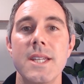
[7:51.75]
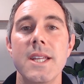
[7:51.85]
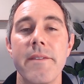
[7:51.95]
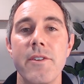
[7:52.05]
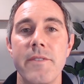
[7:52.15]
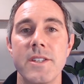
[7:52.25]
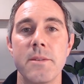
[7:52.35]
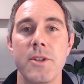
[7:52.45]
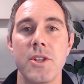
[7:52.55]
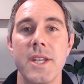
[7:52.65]
to give you
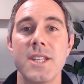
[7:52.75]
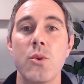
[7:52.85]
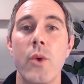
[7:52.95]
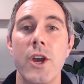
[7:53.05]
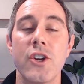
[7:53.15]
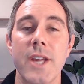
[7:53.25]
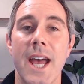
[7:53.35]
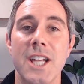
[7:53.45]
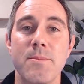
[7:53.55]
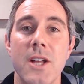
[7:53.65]
visibility into where your
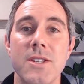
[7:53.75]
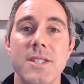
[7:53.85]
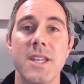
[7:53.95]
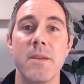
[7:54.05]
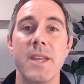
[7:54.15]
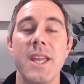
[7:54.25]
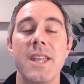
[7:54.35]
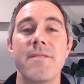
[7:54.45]
cash balance is going to be in the